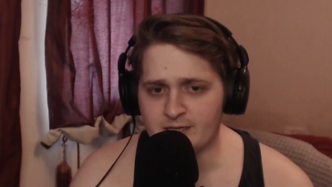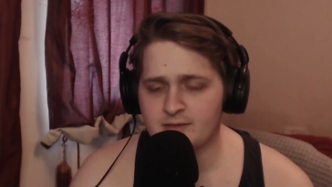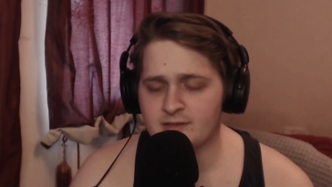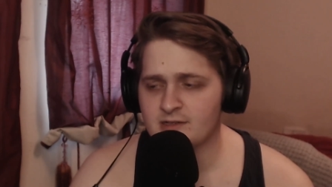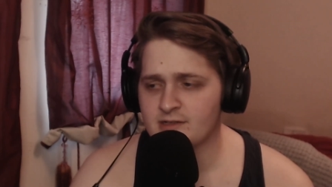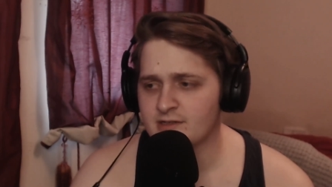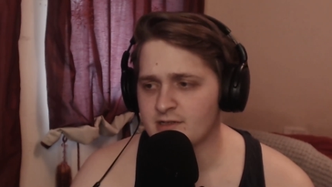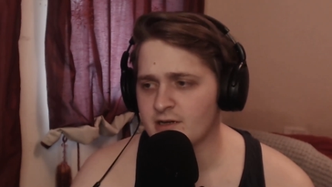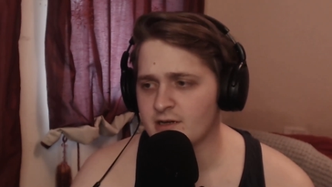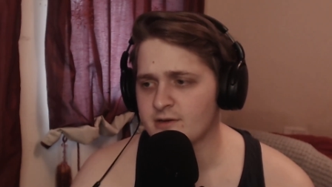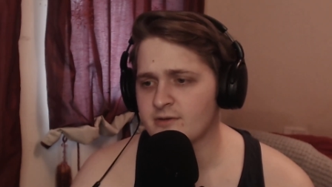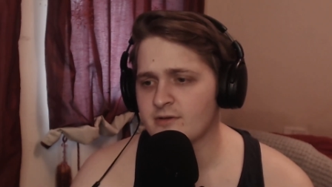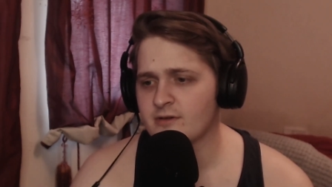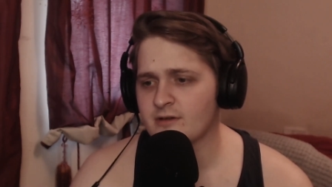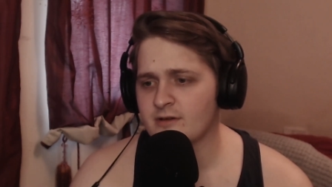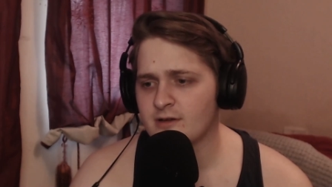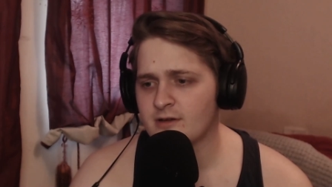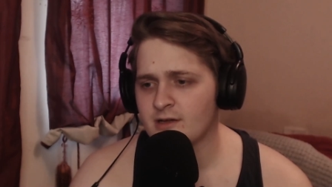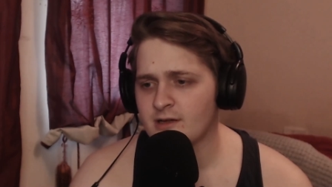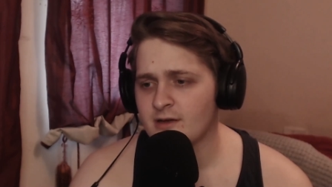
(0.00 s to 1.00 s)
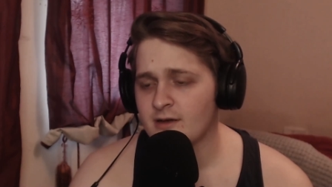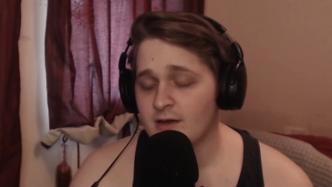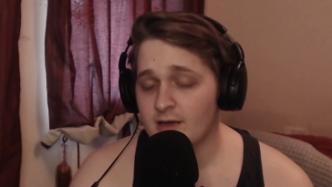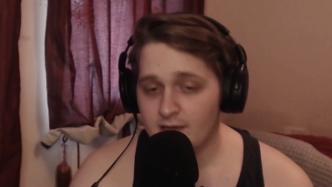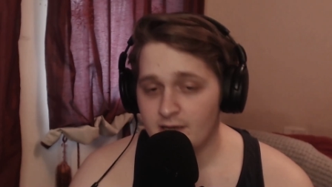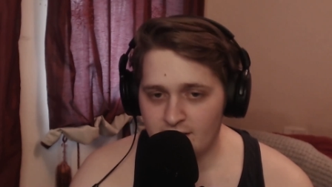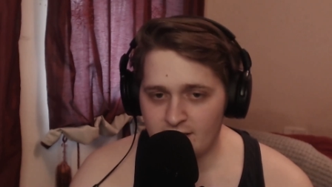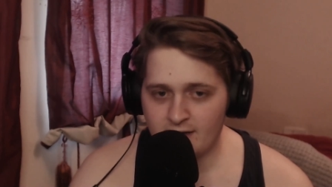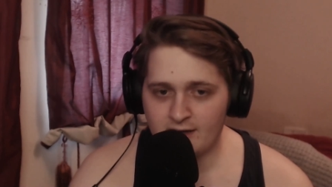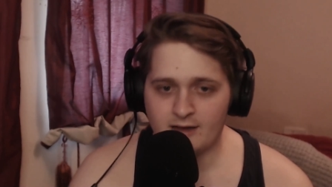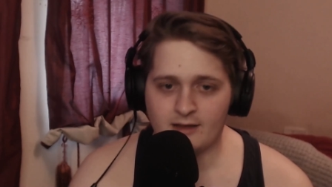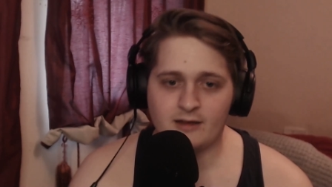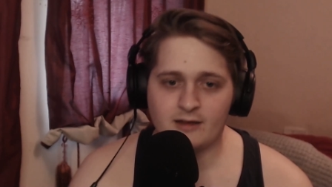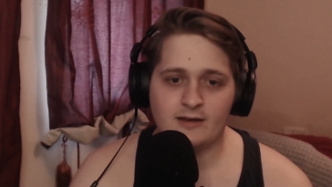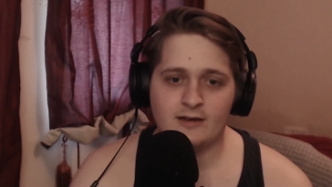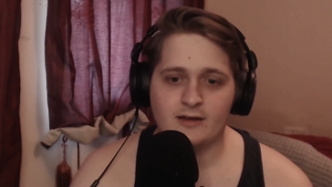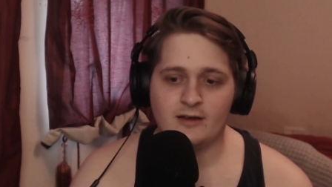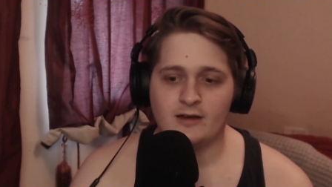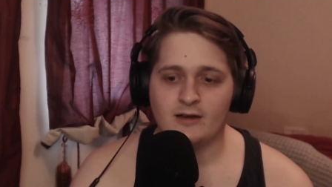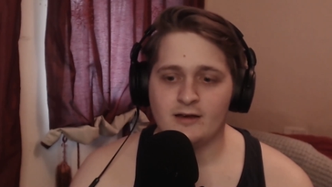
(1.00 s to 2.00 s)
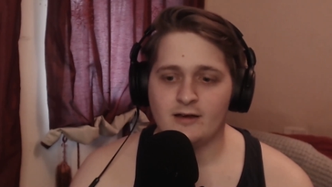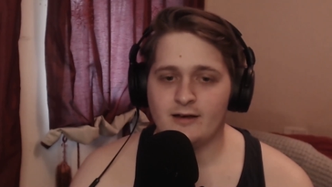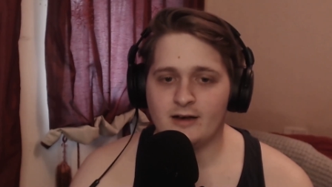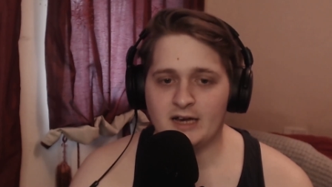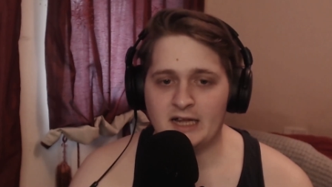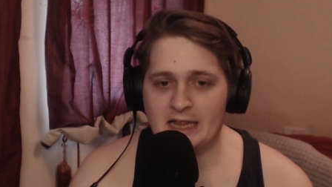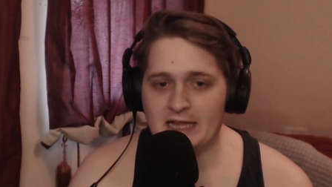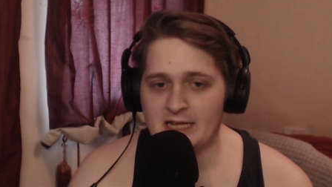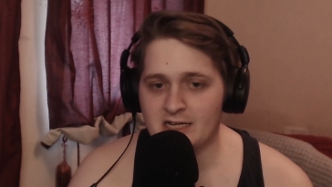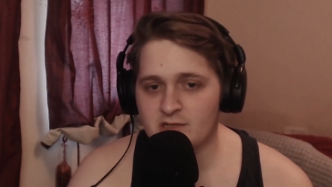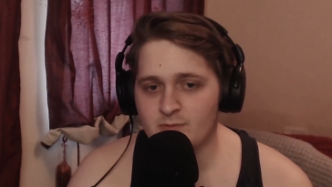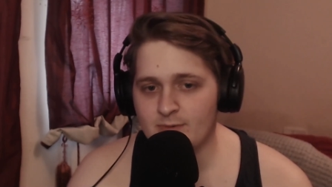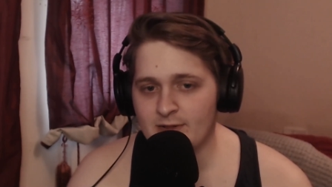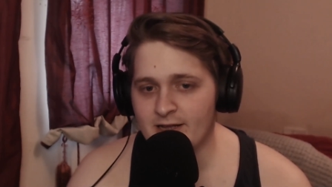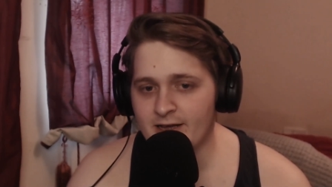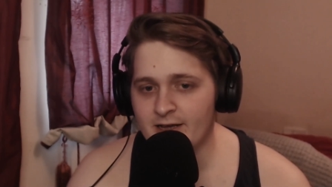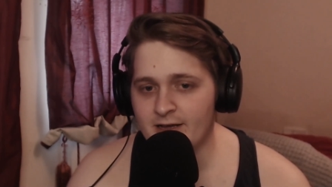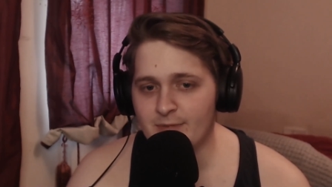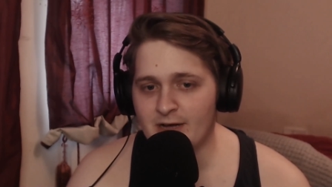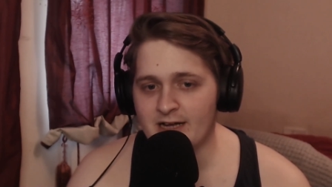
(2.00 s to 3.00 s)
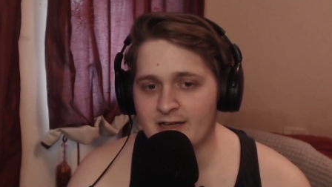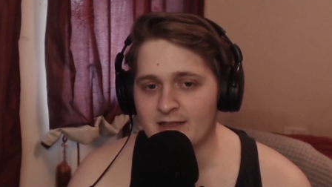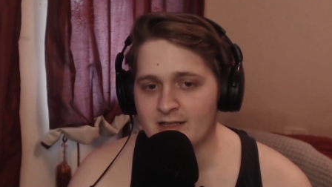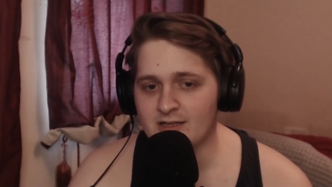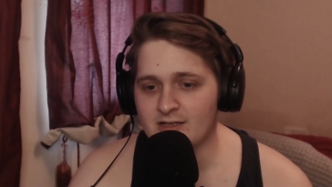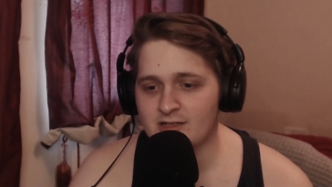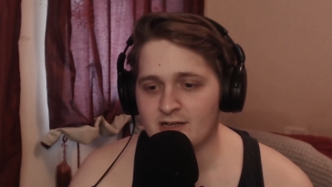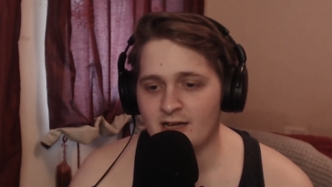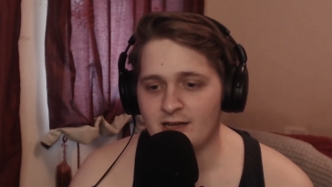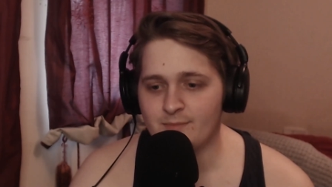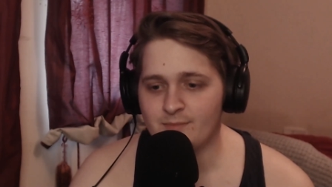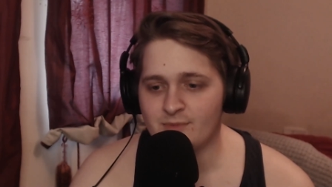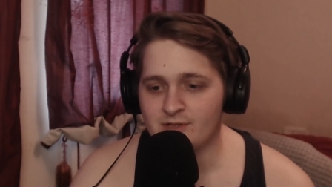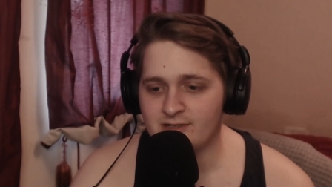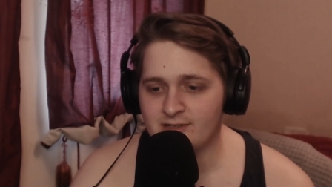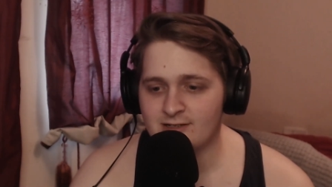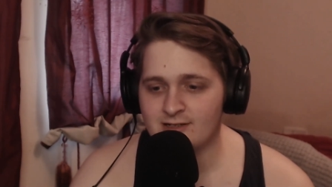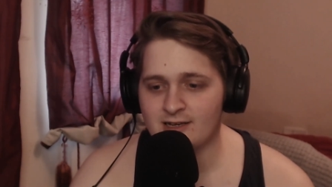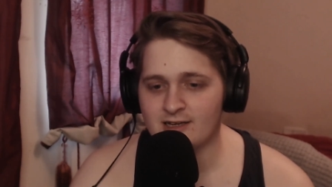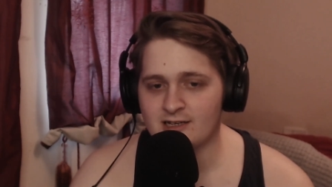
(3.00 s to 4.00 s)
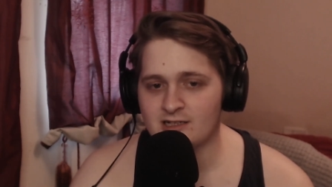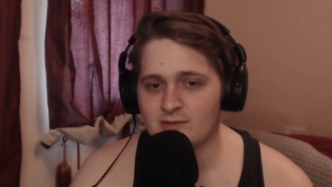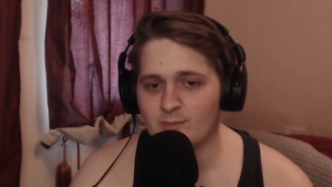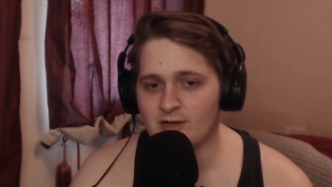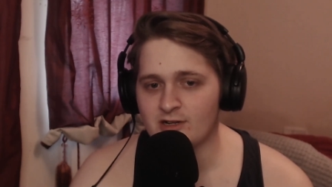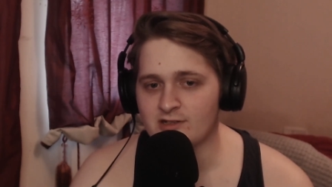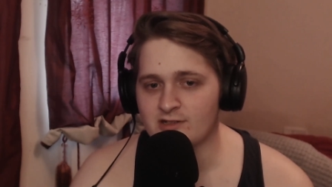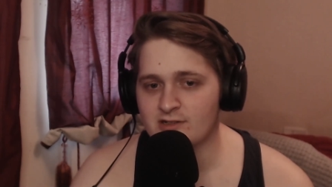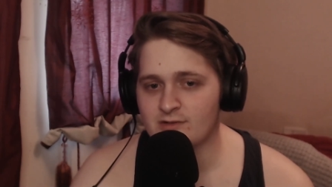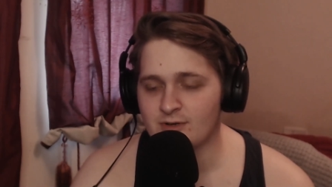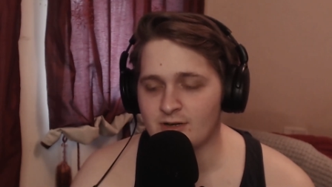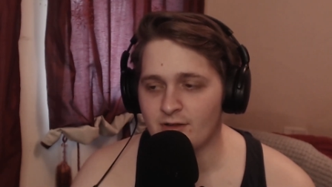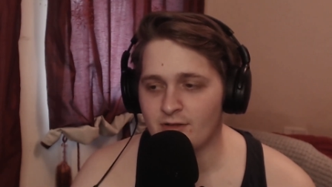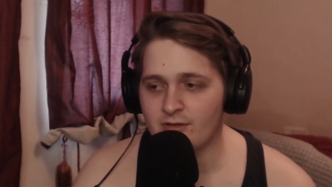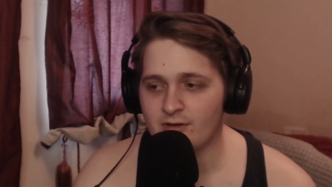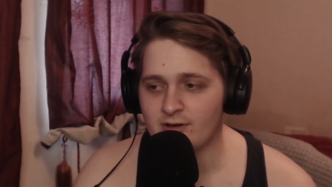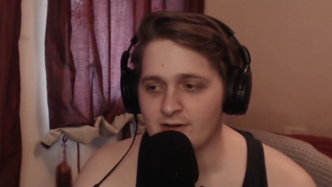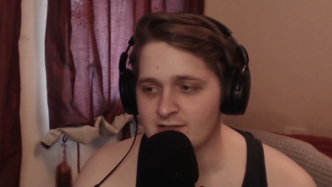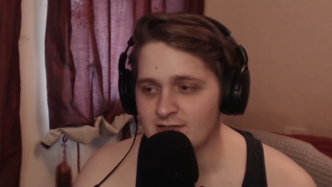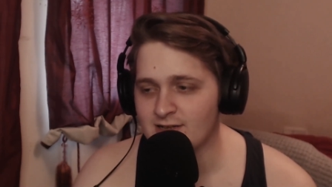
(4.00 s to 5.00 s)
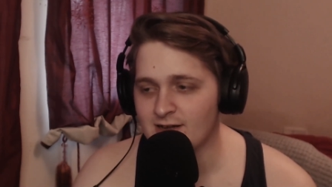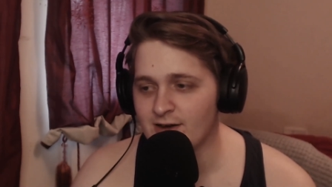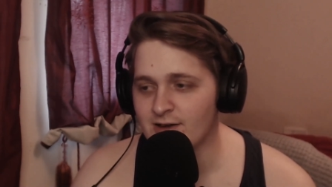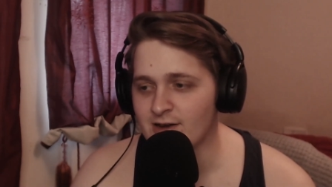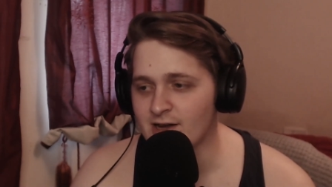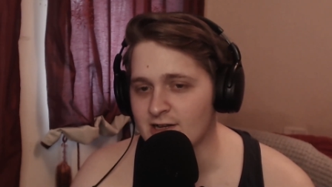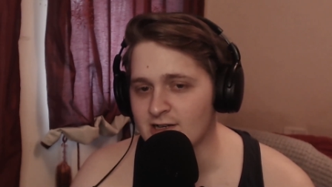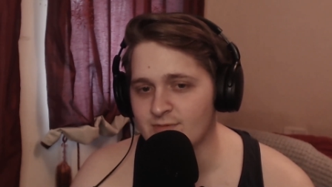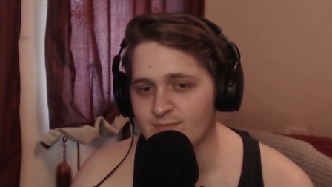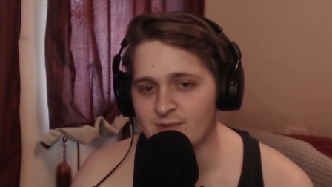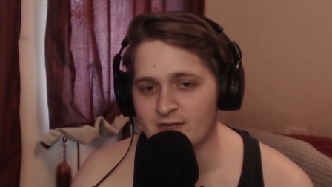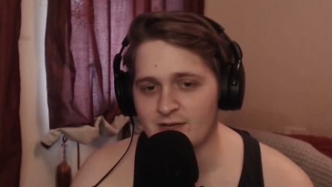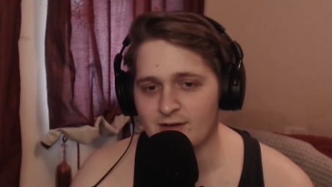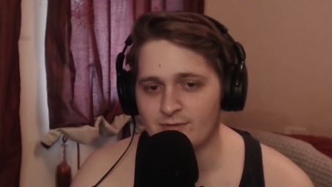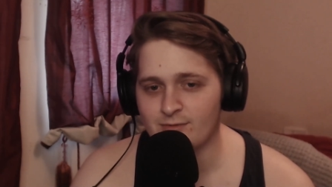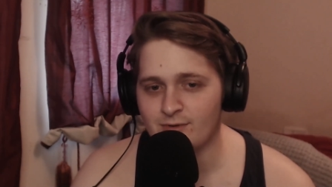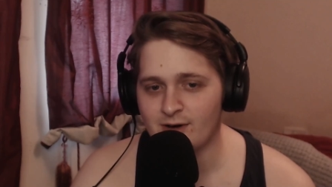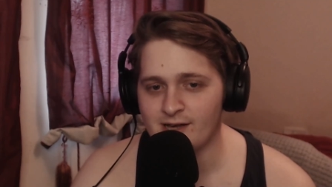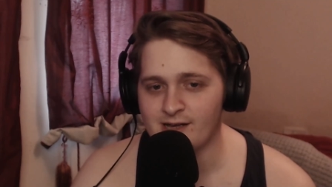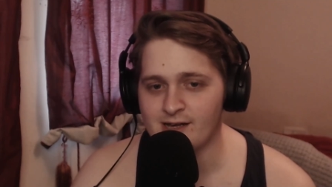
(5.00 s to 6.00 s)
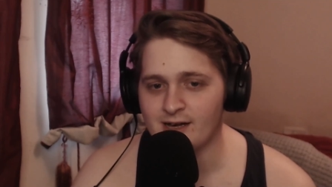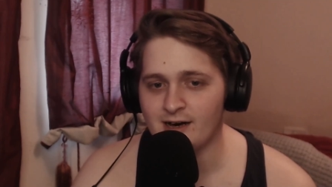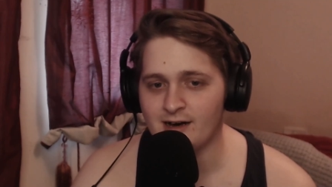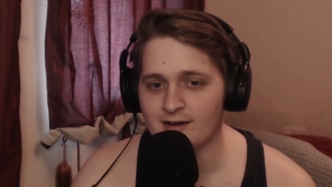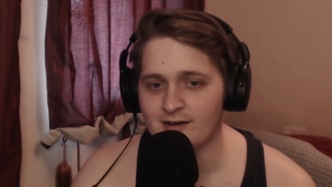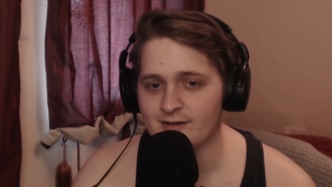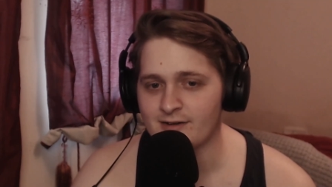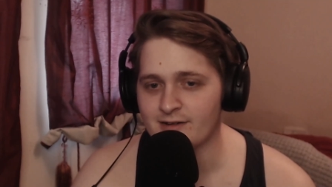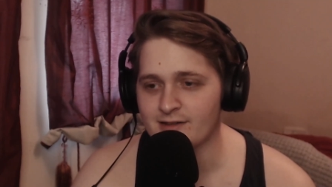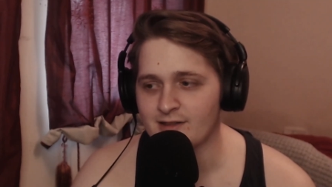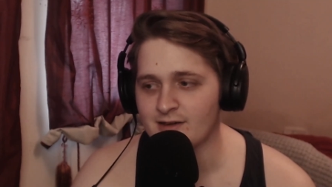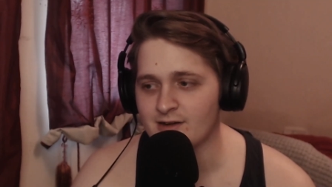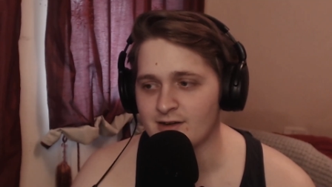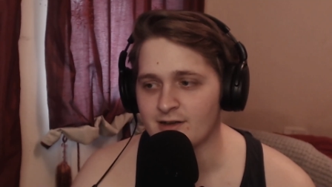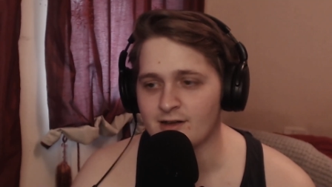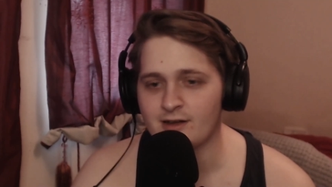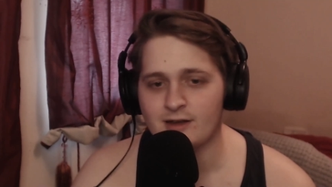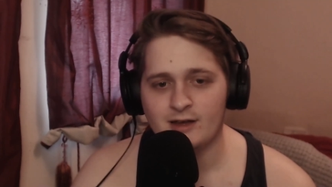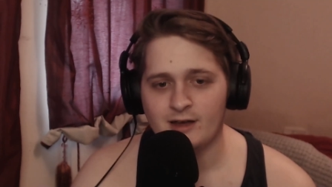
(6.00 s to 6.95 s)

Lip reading: So yeah, let's play back this tape in 6 months when things turn out to be way harder than I